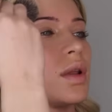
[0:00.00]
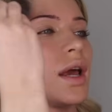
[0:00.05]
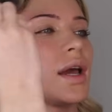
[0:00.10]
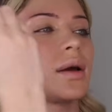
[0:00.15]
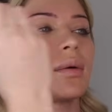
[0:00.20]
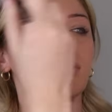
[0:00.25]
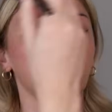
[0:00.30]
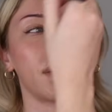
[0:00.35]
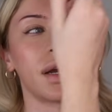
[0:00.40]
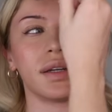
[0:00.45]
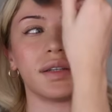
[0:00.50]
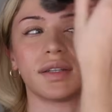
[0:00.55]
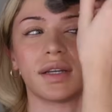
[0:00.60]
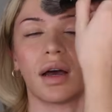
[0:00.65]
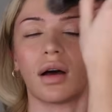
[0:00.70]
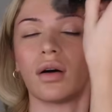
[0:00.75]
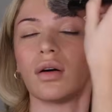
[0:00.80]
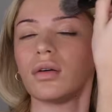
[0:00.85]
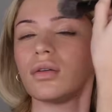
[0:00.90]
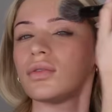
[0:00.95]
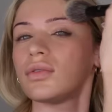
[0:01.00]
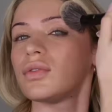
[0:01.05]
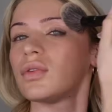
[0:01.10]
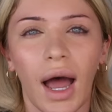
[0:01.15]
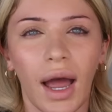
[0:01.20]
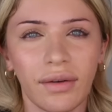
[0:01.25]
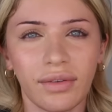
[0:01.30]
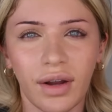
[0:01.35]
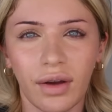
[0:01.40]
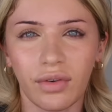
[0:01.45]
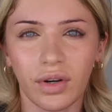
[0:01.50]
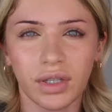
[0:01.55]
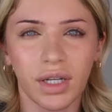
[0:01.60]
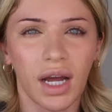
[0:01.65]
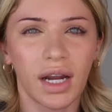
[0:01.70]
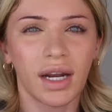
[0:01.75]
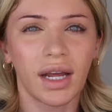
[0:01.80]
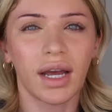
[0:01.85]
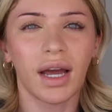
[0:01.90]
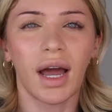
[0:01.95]
like myself, I've never
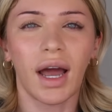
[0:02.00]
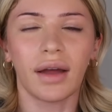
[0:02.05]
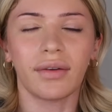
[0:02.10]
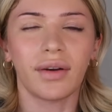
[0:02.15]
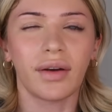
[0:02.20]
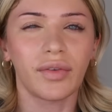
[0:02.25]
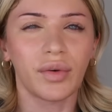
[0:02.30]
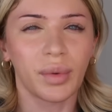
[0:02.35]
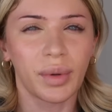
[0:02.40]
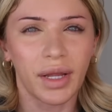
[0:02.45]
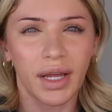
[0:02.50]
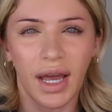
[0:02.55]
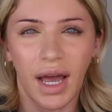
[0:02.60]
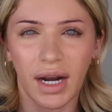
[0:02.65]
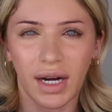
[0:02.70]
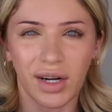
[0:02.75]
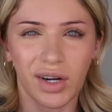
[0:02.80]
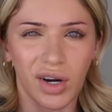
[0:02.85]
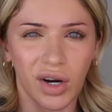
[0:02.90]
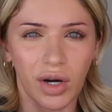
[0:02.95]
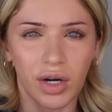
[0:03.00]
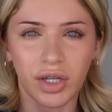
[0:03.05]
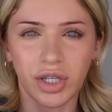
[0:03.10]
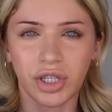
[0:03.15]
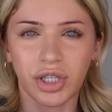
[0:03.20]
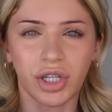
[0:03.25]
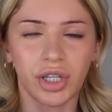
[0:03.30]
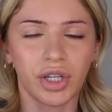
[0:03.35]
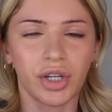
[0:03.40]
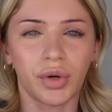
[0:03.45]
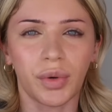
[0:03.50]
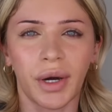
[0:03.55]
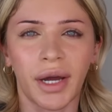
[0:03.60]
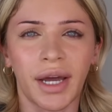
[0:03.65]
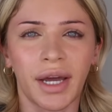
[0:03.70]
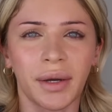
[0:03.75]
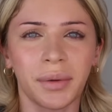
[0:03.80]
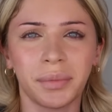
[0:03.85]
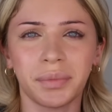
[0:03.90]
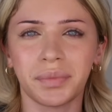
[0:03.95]
done it. I've never really had an urge to do
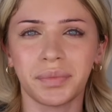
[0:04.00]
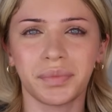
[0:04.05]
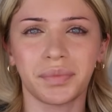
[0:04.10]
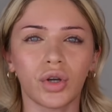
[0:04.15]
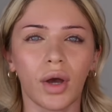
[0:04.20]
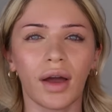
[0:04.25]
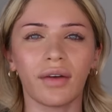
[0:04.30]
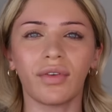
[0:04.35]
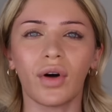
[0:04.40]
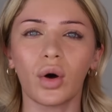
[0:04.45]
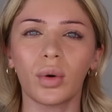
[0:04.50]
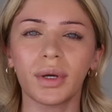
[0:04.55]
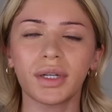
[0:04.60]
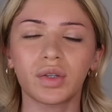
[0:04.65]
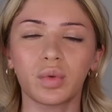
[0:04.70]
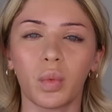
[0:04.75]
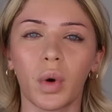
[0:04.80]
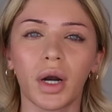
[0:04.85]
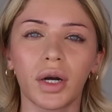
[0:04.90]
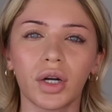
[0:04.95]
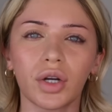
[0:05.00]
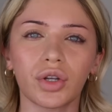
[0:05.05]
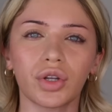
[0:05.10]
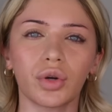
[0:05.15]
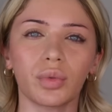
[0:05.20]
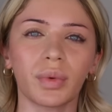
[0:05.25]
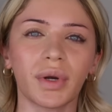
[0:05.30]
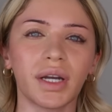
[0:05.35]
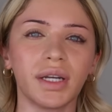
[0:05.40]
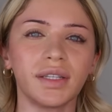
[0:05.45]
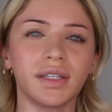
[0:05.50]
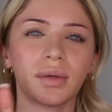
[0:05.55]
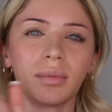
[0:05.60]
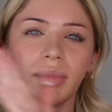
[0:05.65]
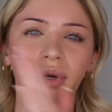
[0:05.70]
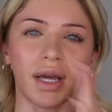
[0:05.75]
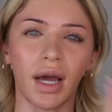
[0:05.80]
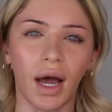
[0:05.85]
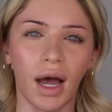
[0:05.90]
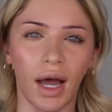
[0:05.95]
it. So I've always wondered the reason
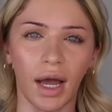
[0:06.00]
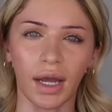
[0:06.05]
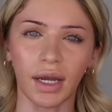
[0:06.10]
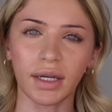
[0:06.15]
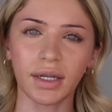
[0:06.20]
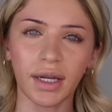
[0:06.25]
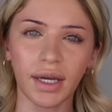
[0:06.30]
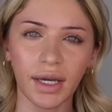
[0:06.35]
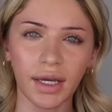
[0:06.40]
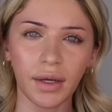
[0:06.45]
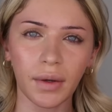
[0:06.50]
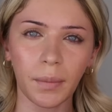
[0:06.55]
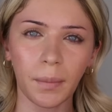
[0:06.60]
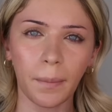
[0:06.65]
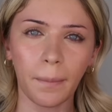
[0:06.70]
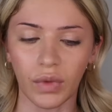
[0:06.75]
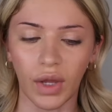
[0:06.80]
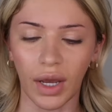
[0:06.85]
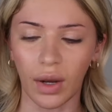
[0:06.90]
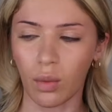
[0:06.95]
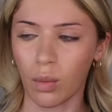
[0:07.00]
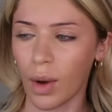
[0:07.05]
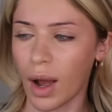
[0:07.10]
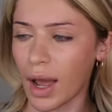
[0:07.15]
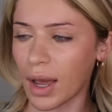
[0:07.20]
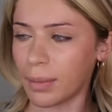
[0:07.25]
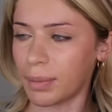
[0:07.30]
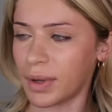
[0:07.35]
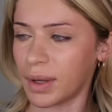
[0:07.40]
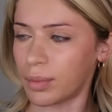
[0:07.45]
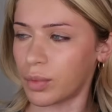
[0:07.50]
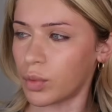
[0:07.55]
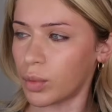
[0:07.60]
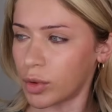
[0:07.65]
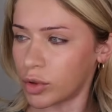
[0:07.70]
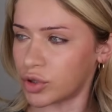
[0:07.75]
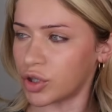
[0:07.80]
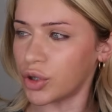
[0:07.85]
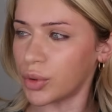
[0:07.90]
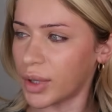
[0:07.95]
behind it, like why people
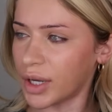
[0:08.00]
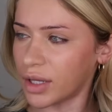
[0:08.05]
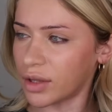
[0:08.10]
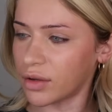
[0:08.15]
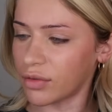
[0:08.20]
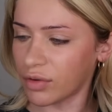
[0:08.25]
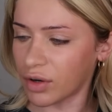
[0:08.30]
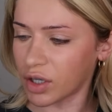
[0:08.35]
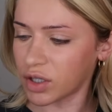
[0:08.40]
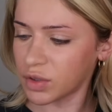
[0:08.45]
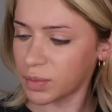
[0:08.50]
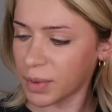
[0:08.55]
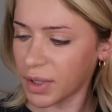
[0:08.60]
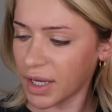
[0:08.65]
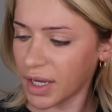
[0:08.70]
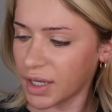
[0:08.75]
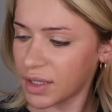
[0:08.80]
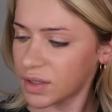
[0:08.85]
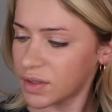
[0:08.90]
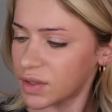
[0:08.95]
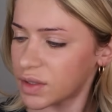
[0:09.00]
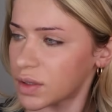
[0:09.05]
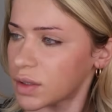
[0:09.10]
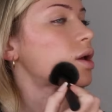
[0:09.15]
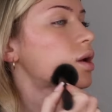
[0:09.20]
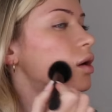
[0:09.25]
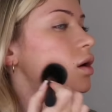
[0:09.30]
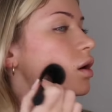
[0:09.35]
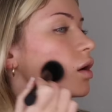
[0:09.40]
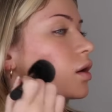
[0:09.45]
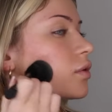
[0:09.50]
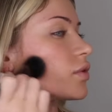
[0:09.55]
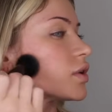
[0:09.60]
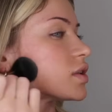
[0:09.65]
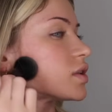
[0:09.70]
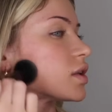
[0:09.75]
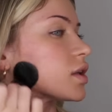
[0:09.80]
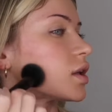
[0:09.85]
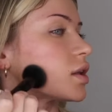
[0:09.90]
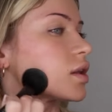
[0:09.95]
will do it in the first place. And
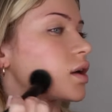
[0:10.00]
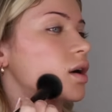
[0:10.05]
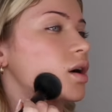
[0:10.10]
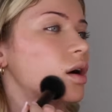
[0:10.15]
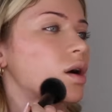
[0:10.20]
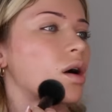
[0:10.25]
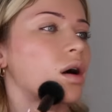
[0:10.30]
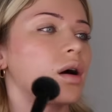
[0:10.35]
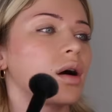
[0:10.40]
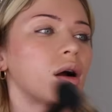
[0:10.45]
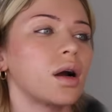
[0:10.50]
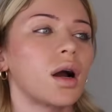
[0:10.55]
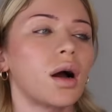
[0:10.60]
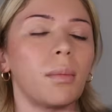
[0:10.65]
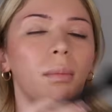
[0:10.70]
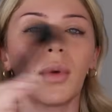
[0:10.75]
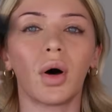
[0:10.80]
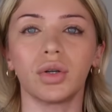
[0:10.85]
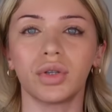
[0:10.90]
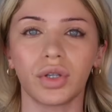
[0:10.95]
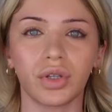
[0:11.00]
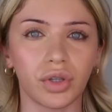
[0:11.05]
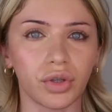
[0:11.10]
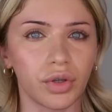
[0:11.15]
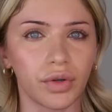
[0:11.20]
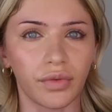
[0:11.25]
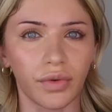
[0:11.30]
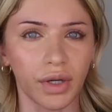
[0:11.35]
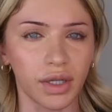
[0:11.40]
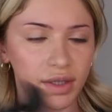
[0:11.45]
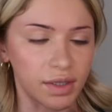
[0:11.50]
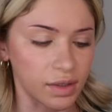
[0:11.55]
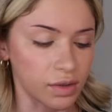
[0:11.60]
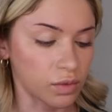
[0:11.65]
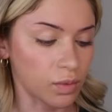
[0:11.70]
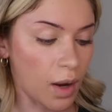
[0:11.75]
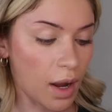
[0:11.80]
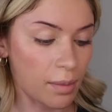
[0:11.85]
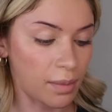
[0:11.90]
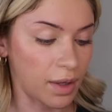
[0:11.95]
obviously there are a multitude of
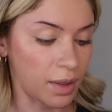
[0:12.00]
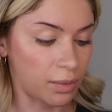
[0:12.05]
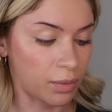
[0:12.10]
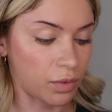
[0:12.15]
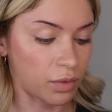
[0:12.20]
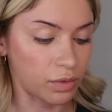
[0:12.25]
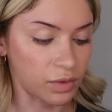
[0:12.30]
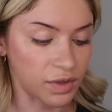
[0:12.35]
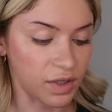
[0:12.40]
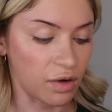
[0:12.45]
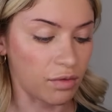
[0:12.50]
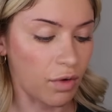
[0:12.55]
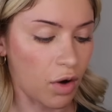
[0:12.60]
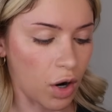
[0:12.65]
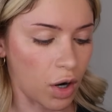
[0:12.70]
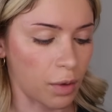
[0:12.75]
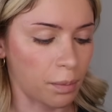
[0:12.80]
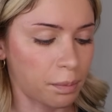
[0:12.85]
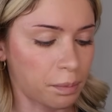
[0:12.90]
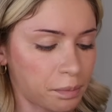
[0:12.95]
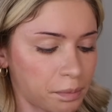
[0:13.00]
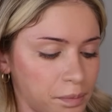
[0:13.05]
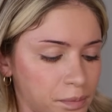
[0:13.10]
reasons why people will self-harm.